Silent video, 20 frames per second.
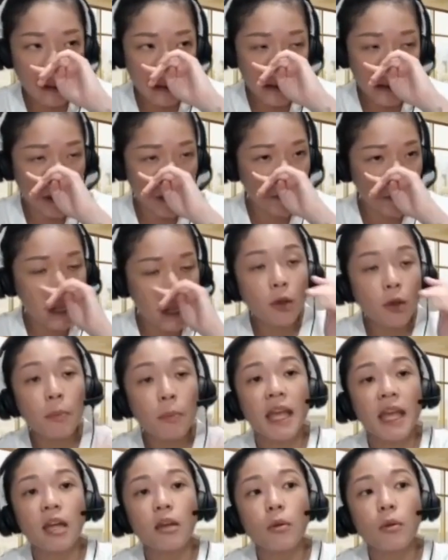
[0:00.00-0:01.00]
and you
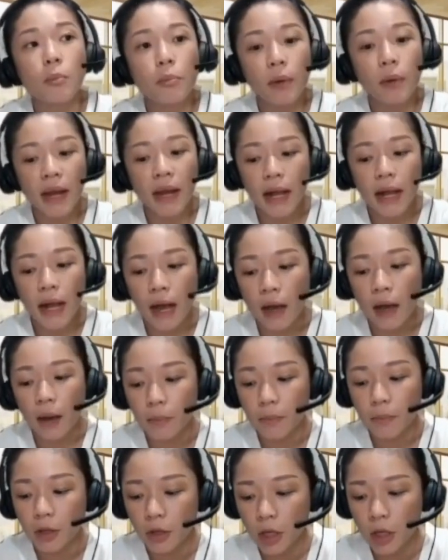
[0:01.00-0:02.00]
begin to bring up,
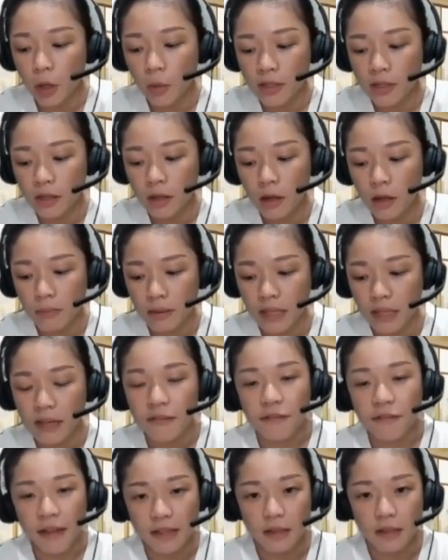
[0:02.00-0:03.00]
it wasn't completely
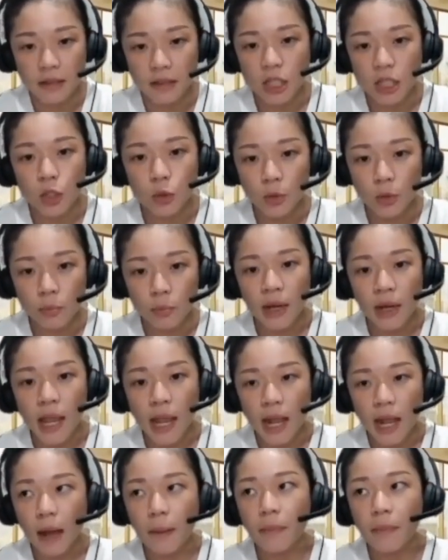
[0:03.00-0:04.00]
fantasy. You were
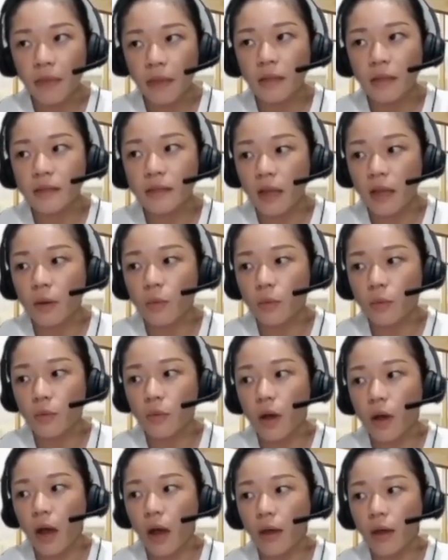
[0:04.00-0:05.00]
bringing up things that
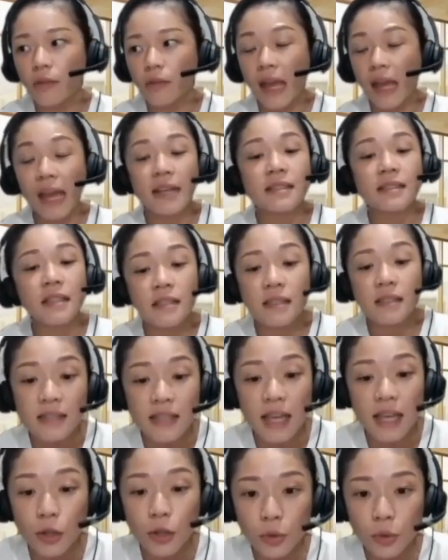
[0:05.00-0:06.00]
exist
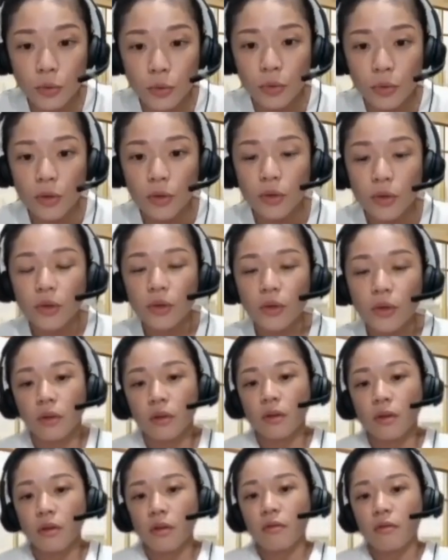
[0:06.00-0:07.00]
inside you,
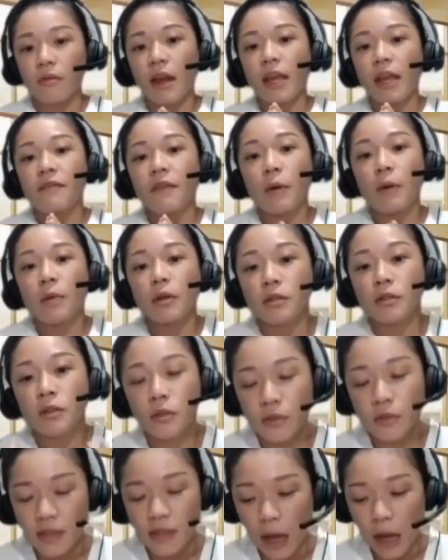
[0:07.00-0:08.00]
right? If I were to
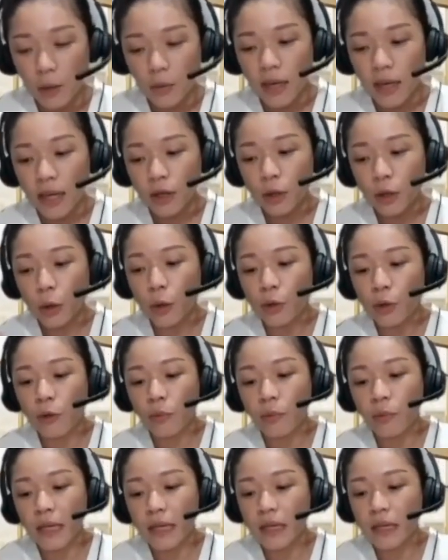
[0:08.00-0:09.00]
use our lingo, it will
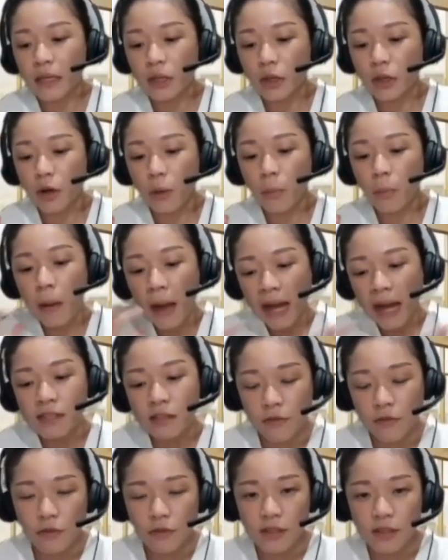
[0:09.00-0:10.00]
be,
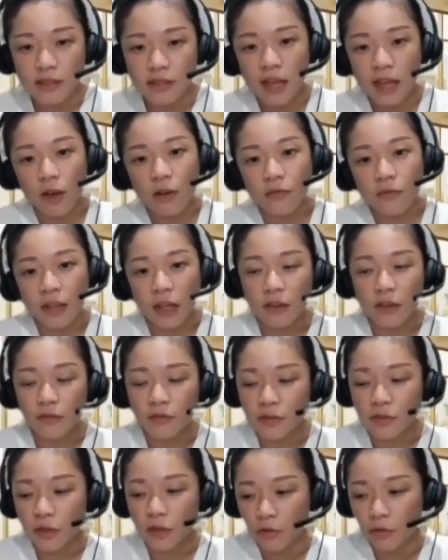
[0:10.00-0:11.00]
parts of yourself that you've
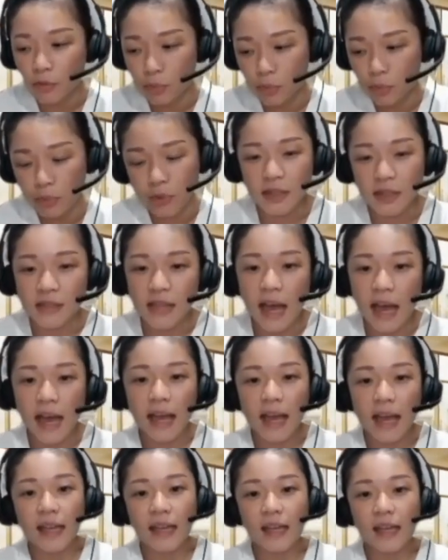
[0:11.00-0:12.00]
sort of put
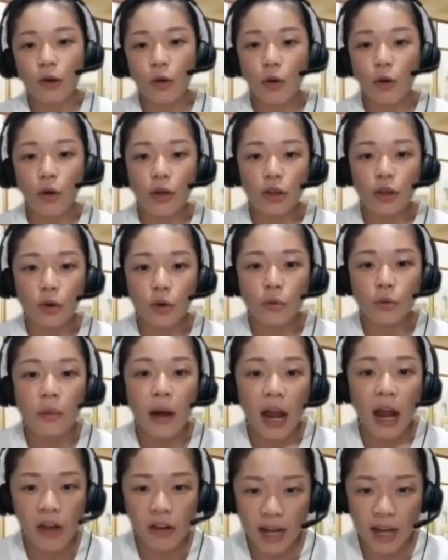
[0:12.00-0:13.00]
aside, or you don't
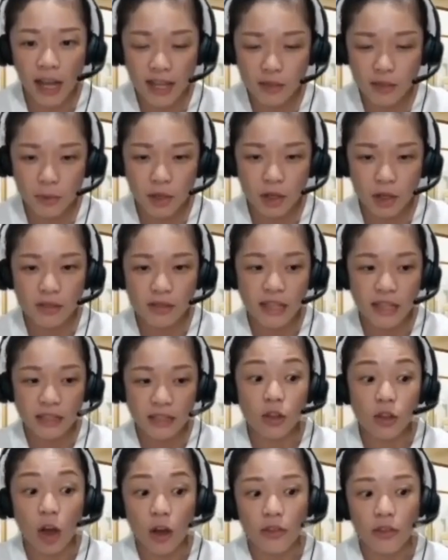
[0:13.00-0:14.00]
prioritize because
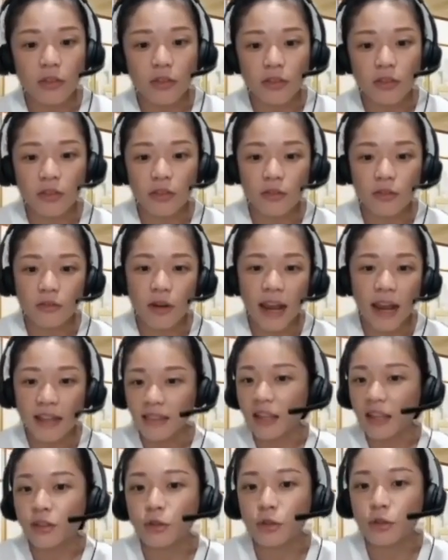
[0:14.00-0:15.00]
that's not the right
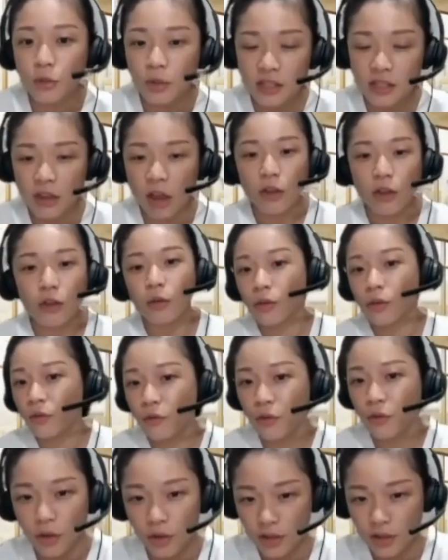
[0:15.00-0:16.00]
thing to do. It's not
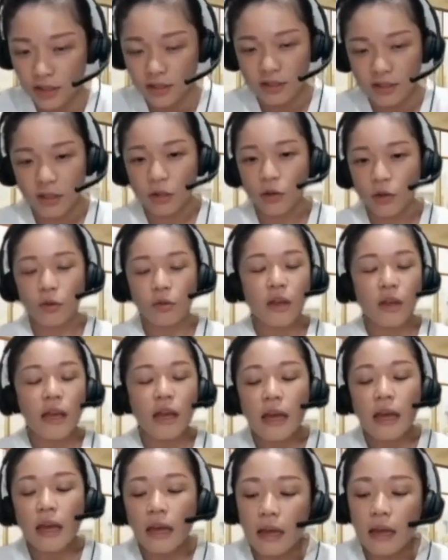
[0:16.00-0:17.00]
useful. It's, you know,
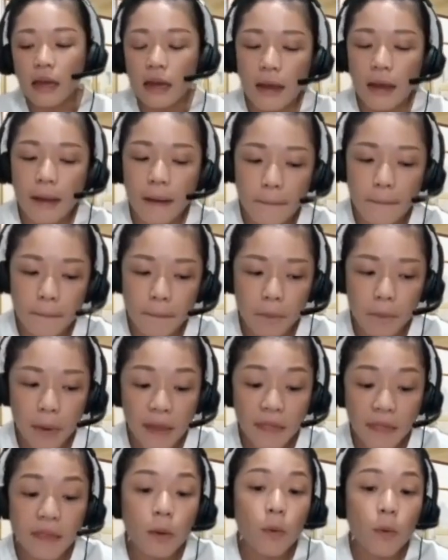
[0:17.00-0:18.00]

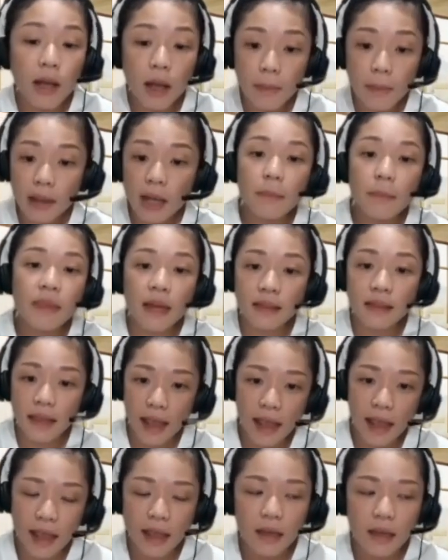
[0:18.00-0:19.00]
but they were coming up, they're
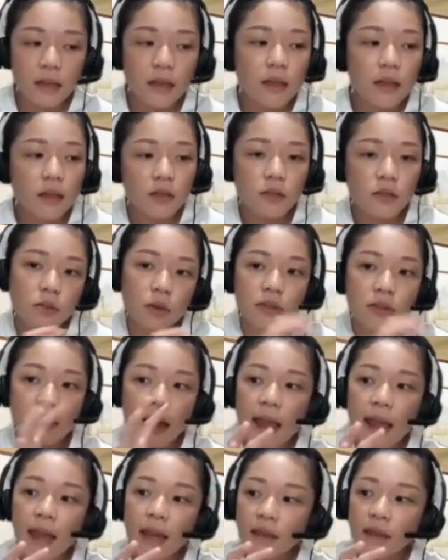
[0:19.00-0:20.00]
there. So
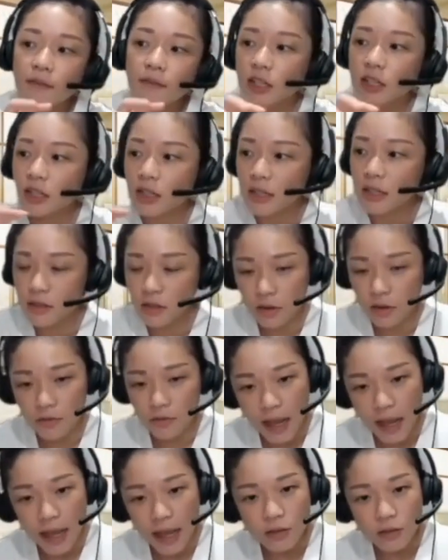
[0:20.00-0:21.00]
that eventually sort
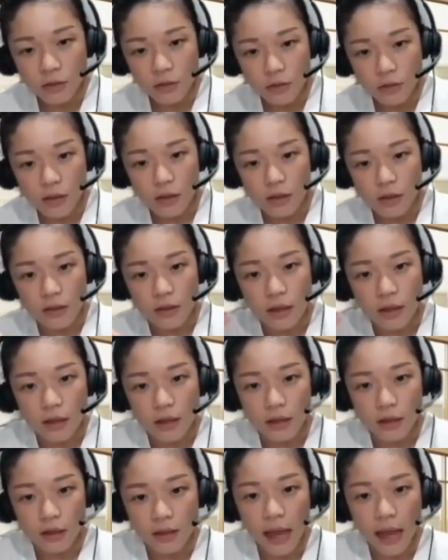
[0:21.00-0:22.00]
of led into
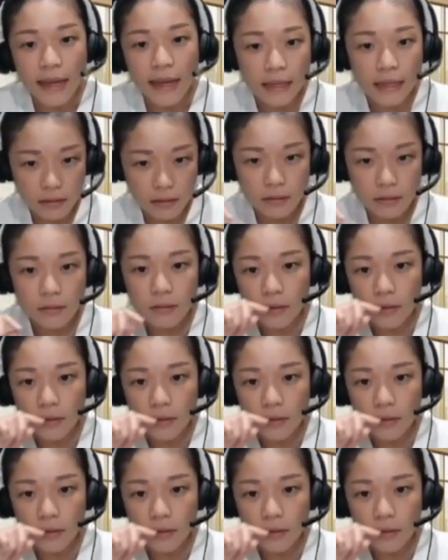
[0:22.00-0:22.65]
the ideal